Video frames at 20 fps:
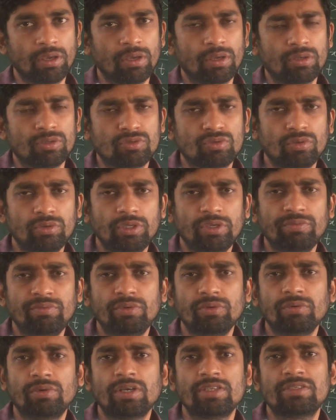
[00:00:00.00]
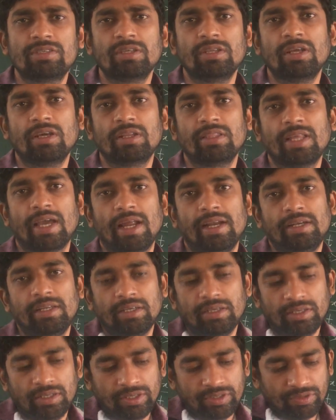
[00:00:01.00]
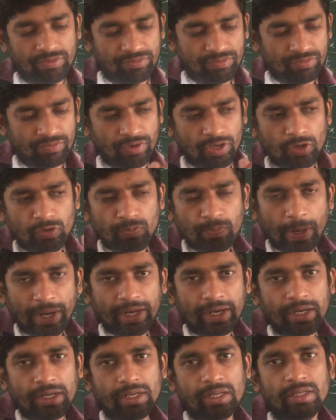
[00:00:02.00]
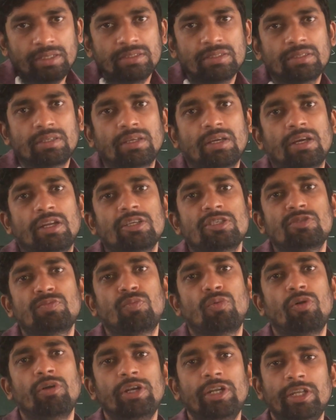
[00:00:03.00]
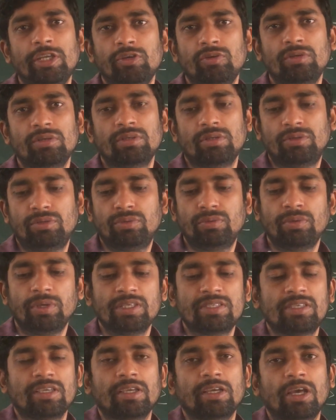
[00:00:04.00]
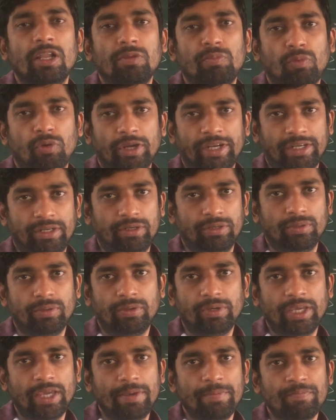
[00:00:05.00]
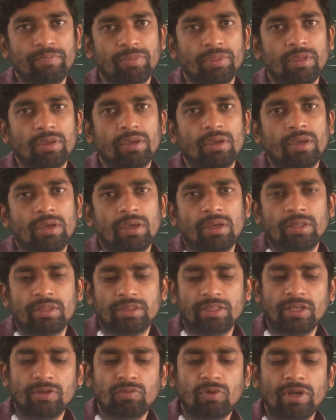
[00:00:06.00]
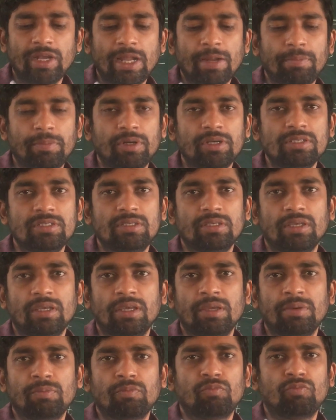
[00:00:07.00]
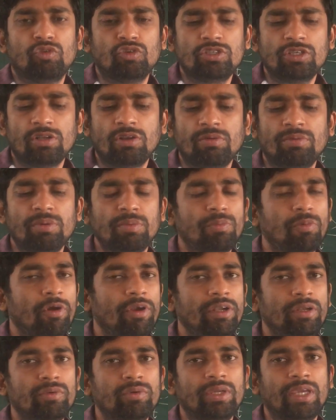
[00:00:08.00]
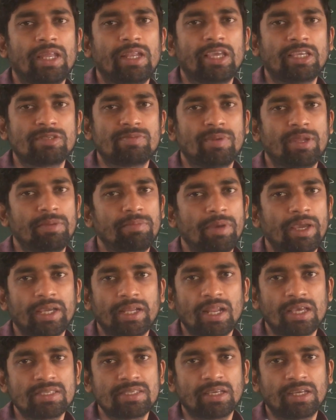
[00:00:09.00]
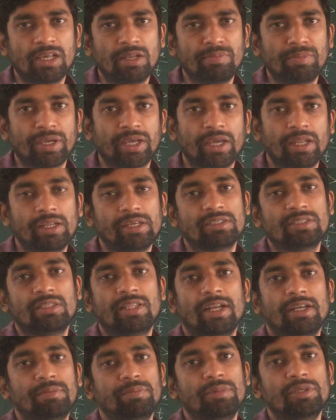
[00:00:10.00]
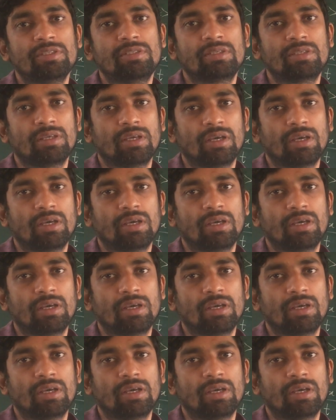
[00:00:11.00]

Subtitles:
So if you consider that if wave packet is correspond to a single point, okay, then what happens? Motion of a point we can explain by classical mechanics. That means